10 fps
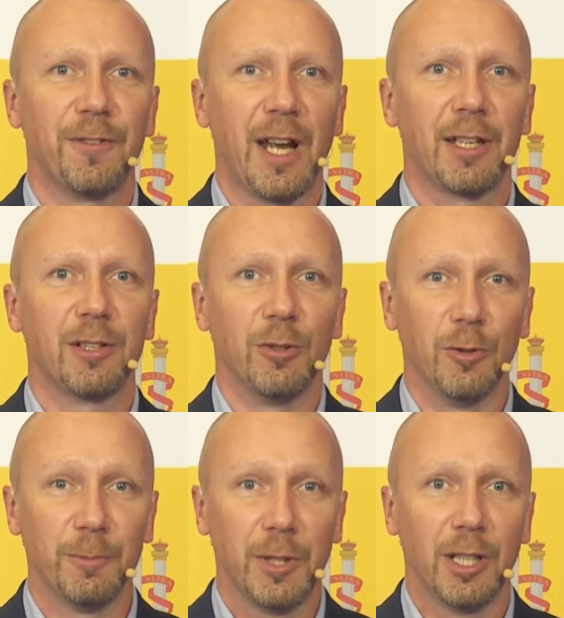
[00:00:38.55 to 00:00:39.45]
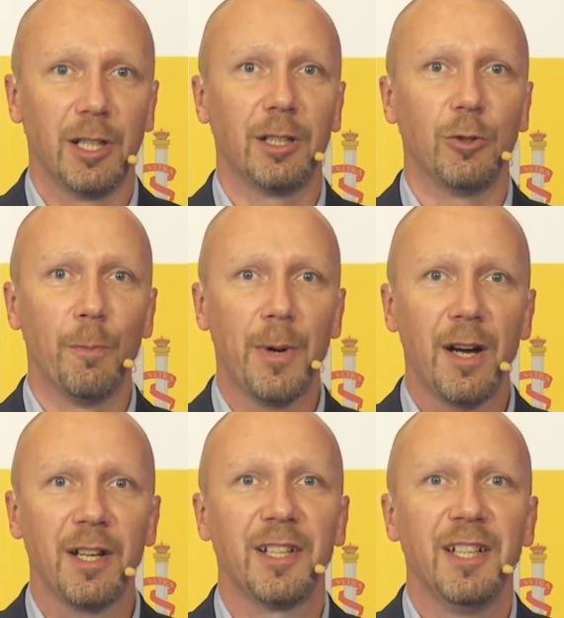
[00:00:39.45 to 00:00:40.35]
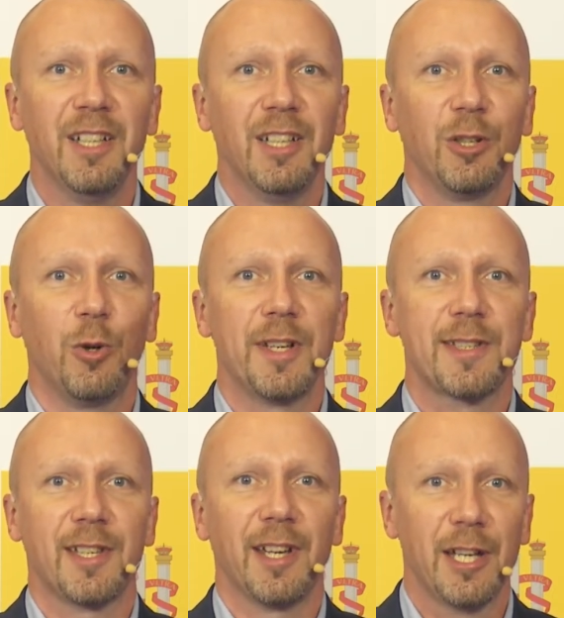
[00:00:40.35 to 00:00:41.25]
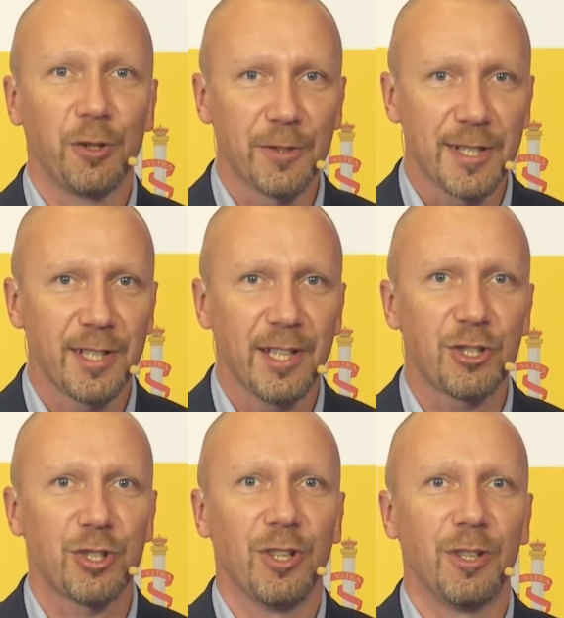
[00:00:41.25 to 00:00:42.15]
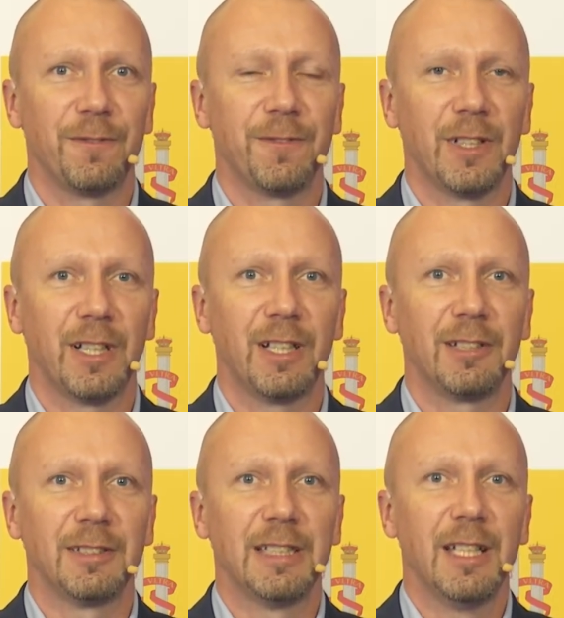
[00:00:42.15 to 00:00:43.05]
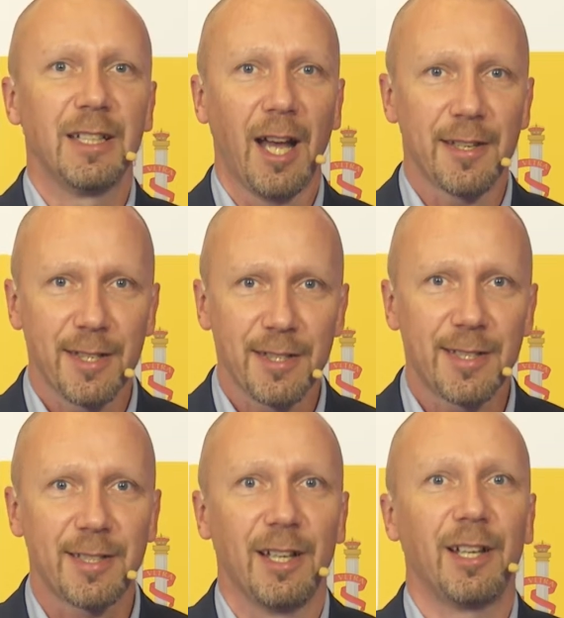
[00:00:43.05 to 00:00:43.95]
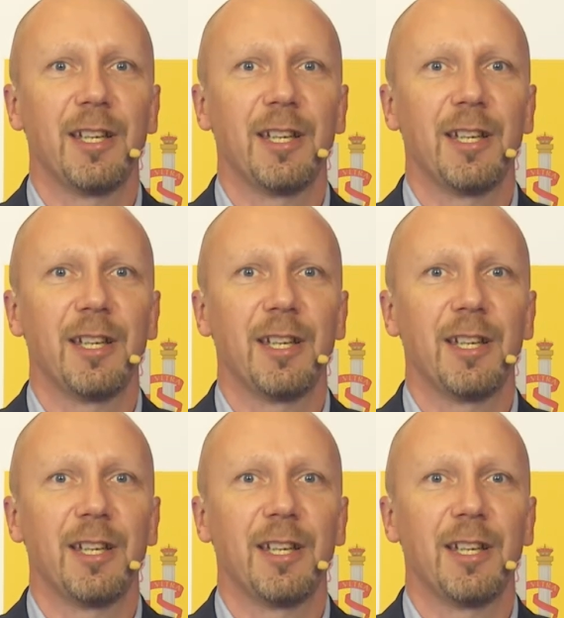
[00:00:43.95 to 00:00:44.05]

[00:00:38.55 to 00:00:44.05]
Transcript: Frank Umbach, who is head of research of gases.